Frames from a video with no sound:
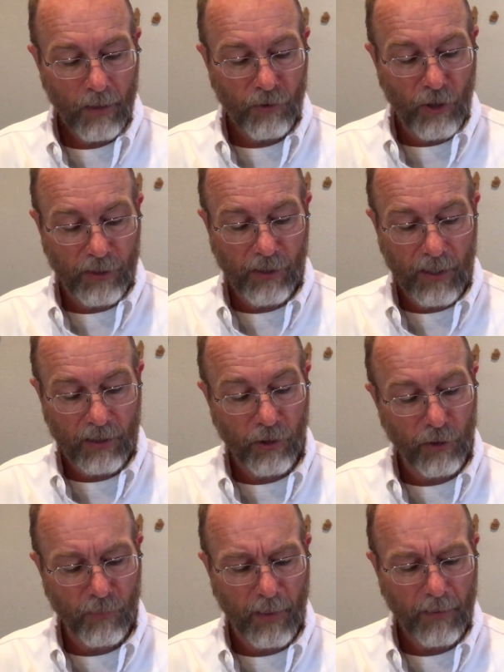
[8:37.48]
just as,
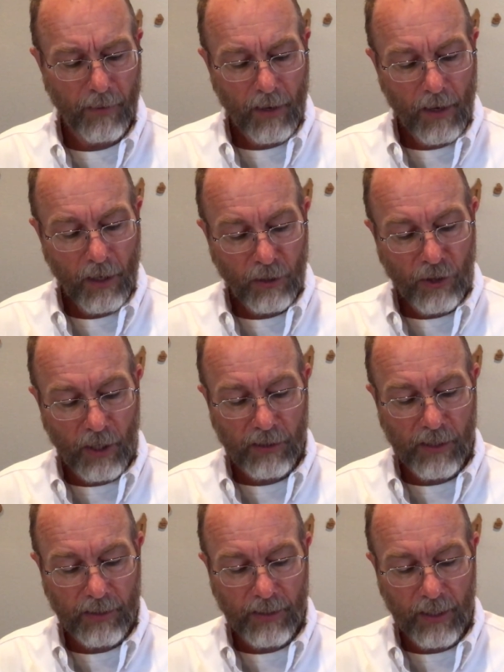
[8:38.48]
excuse me,
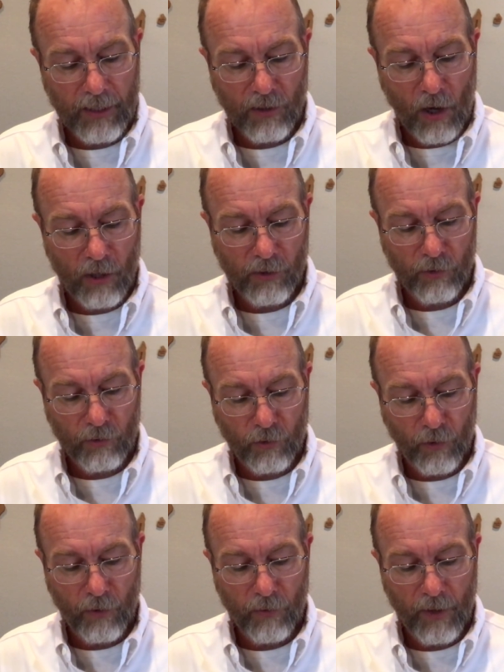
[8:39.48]
just as it is also
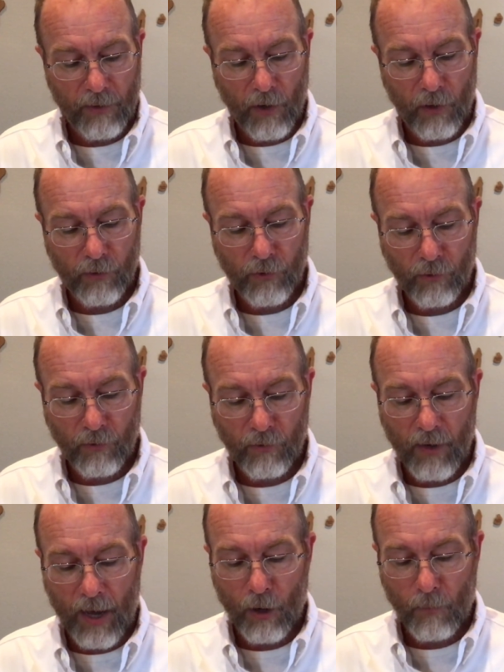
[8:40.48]
true that those who do
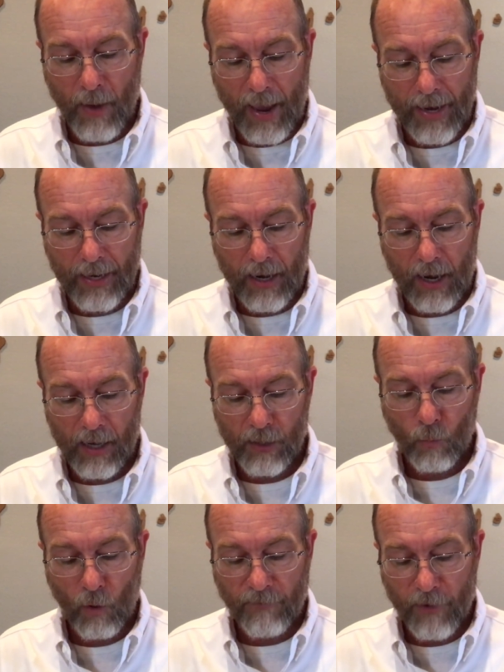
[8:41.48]
not obey God
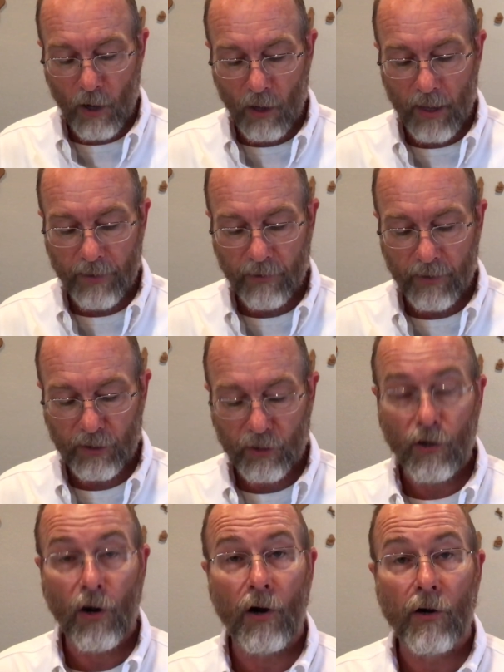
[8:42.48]
will fall under his
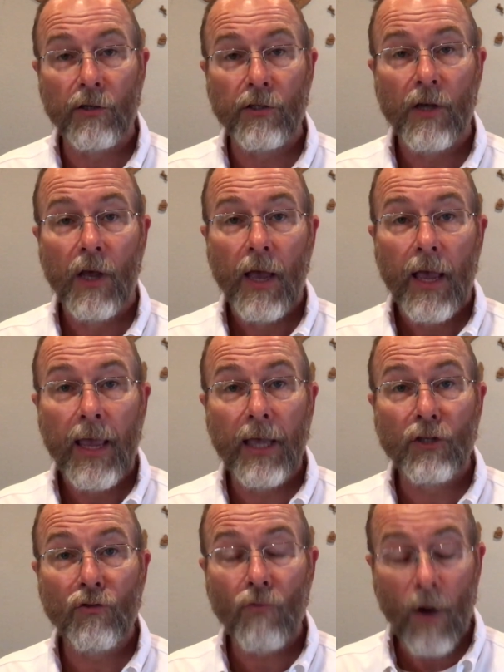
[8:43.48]
curse,
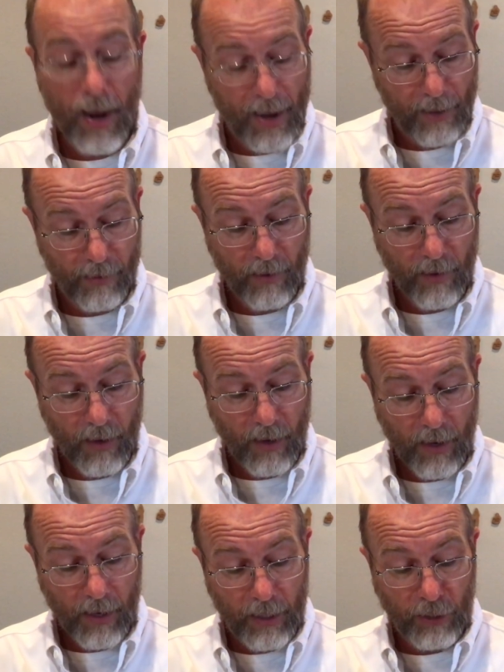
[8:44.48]
his wrath.
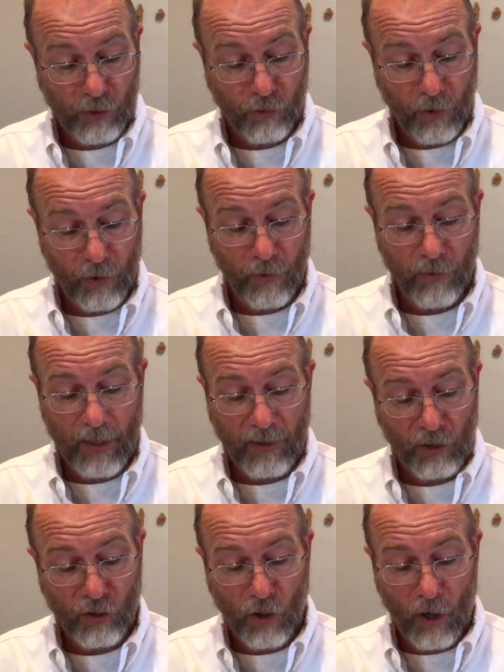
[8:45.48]
It is true that
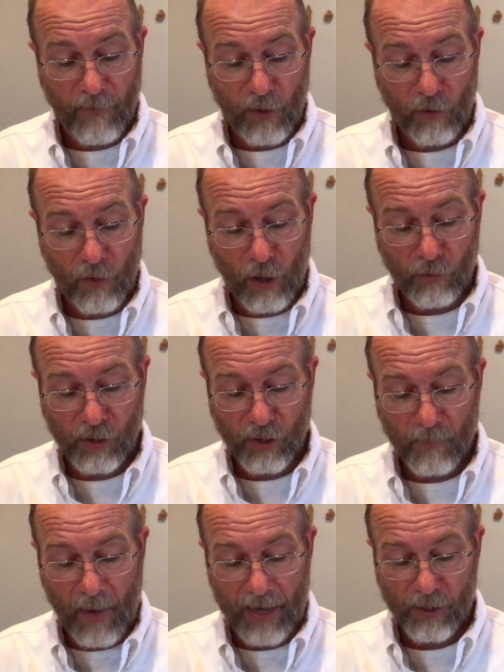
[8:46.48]
the servant who knows
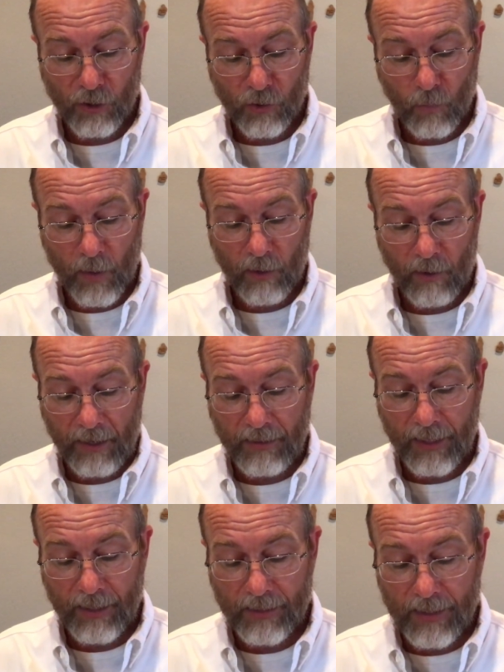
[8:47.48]
his master's will and
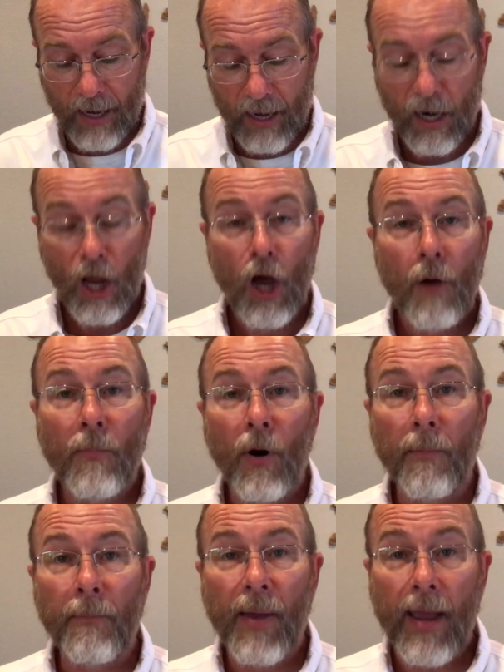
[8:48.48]
does not
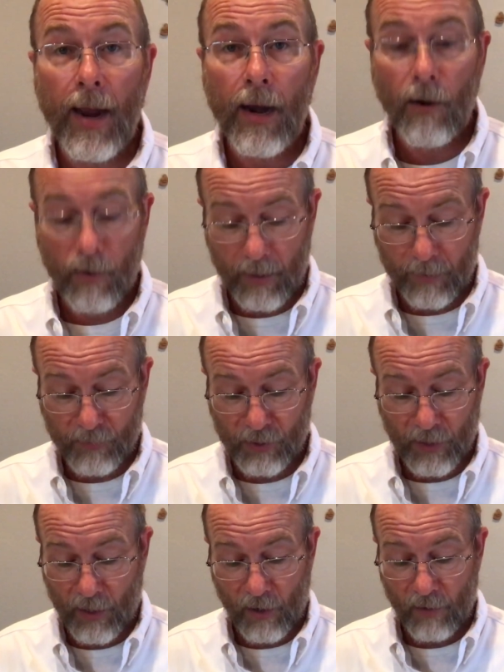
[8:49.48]
prepare
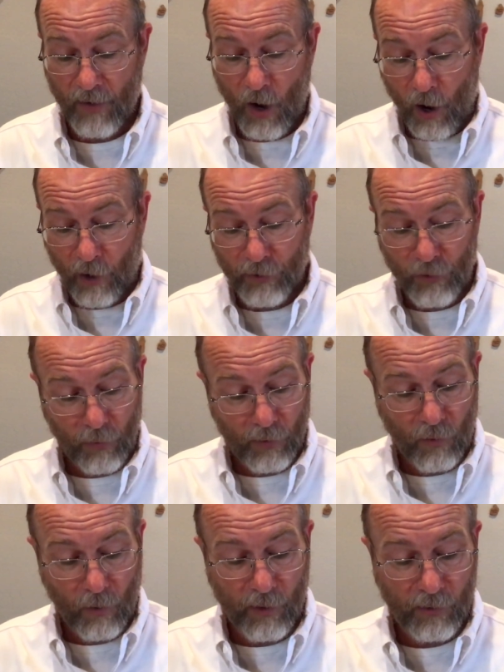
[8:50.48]
himself or do
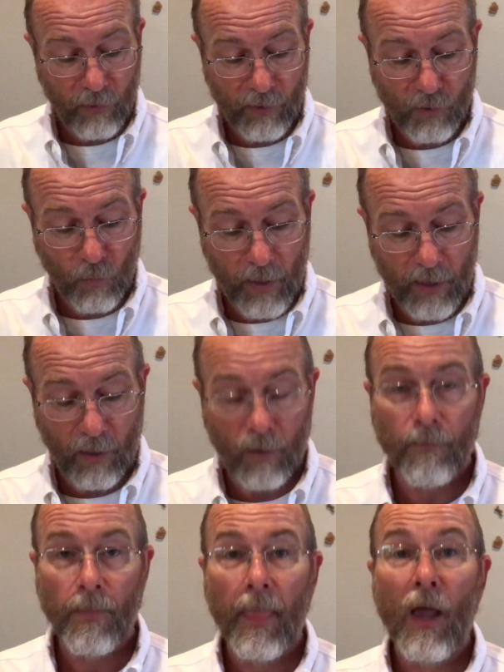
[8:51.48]
according to his
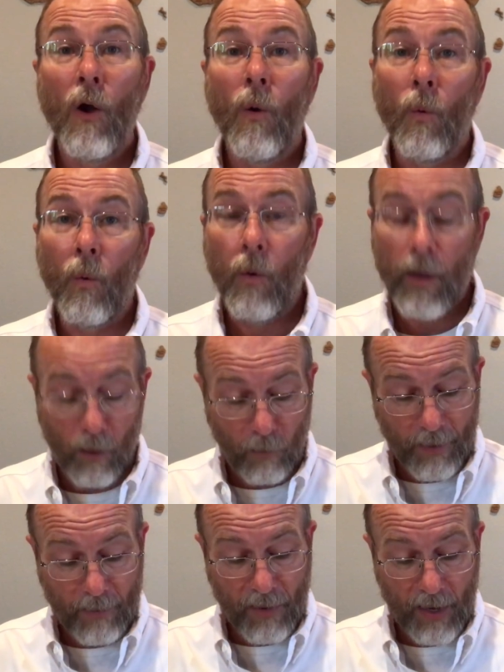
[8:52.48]
will will
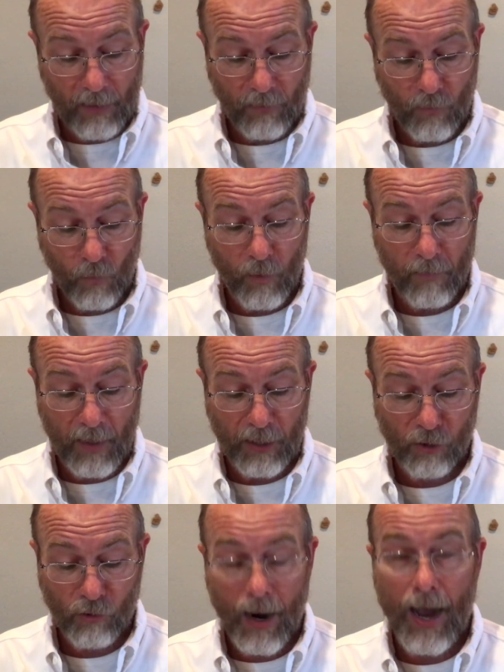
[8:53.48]
be beaten with many
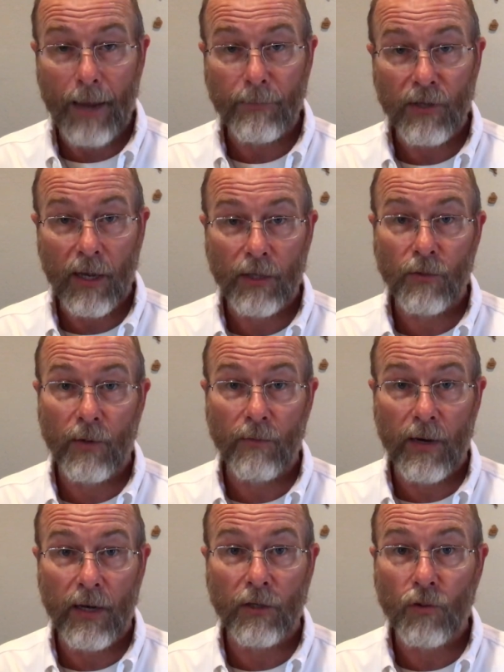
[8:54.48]
stripes, as we
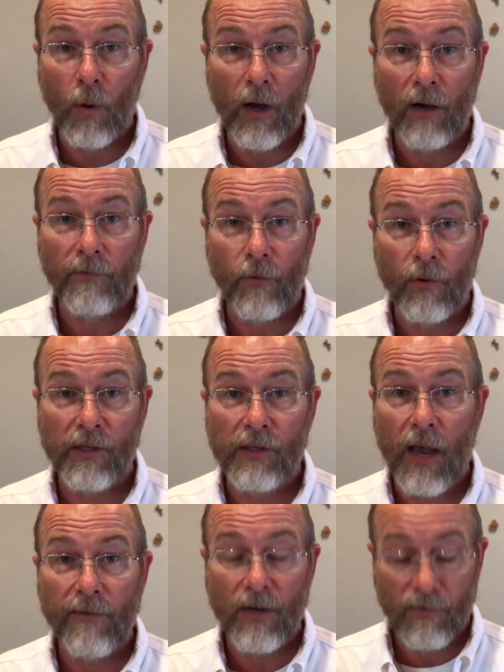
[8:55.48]
read in
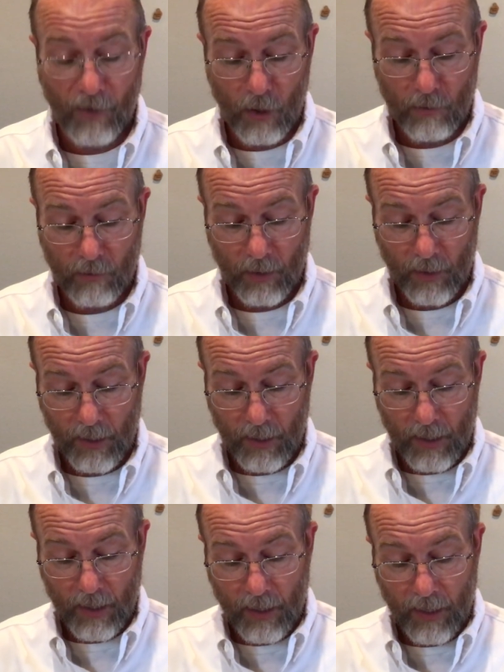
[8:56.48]
1247 of Luke.
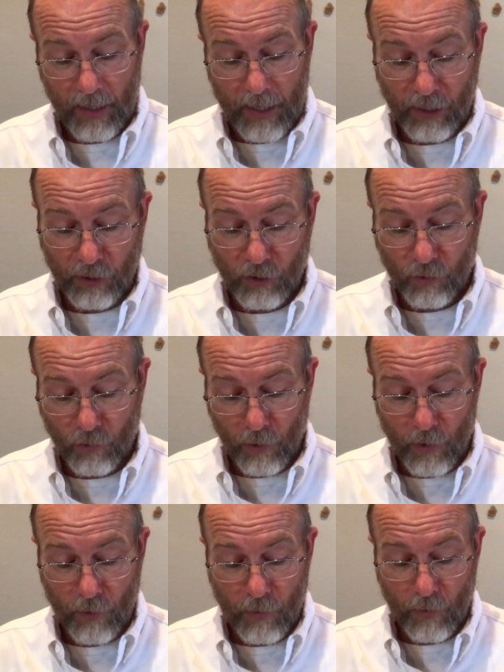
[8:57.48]
It is
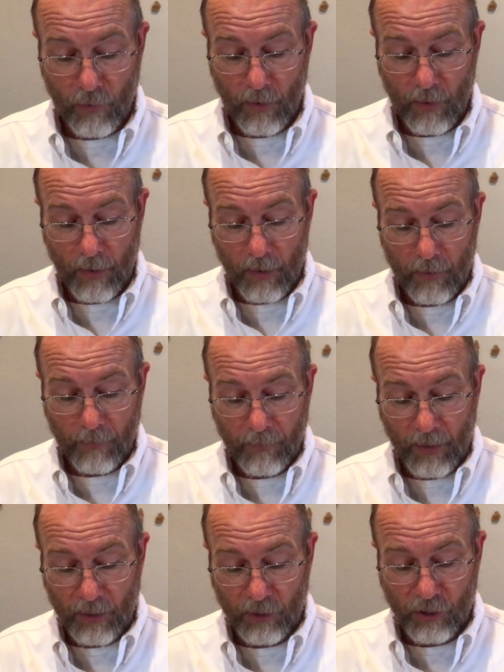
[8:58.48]
true,
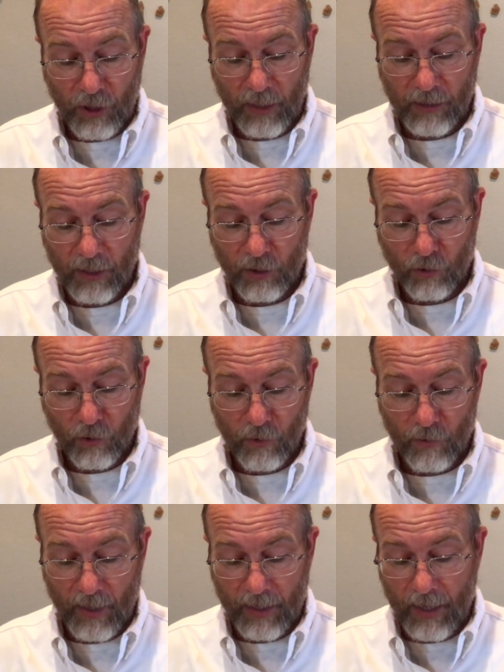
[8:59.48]
it is just as
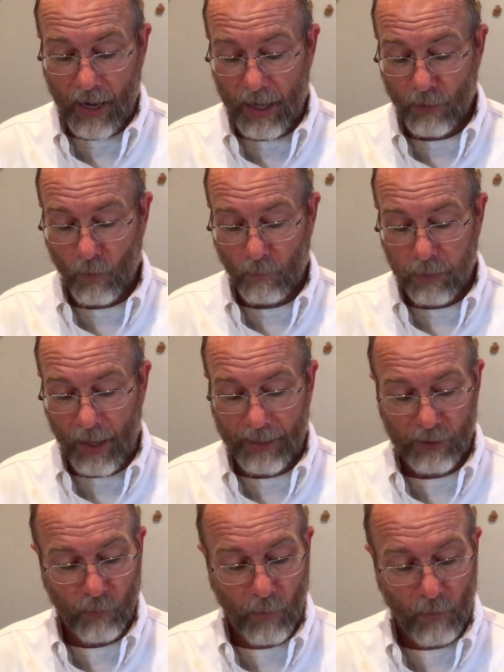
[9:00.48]
true that God will
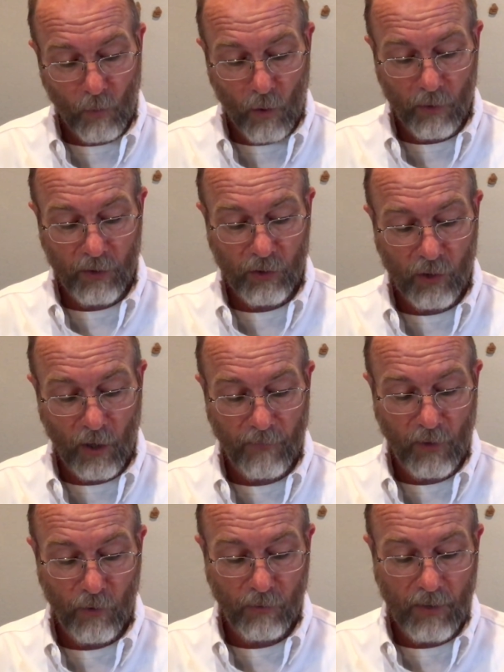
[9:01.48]
bless and reward the
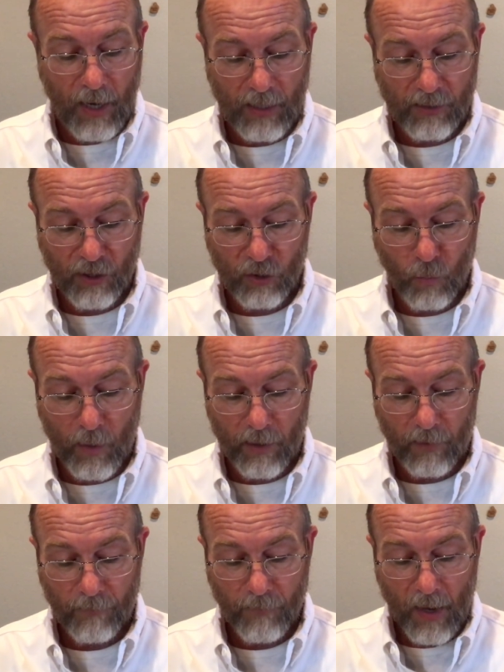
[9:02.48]
servant who does his
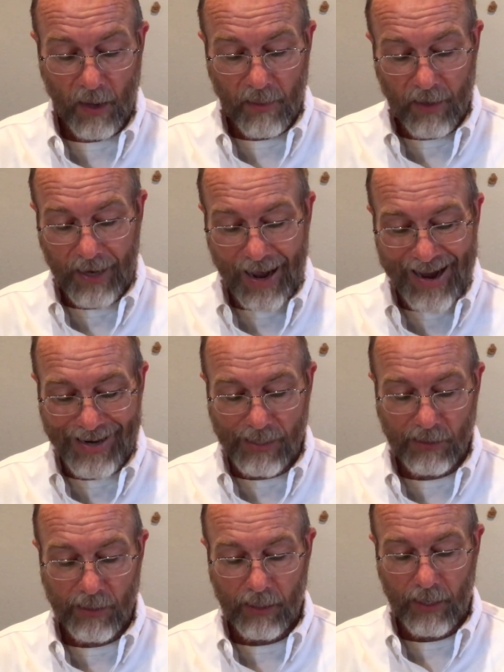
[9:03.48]
will. The kindness that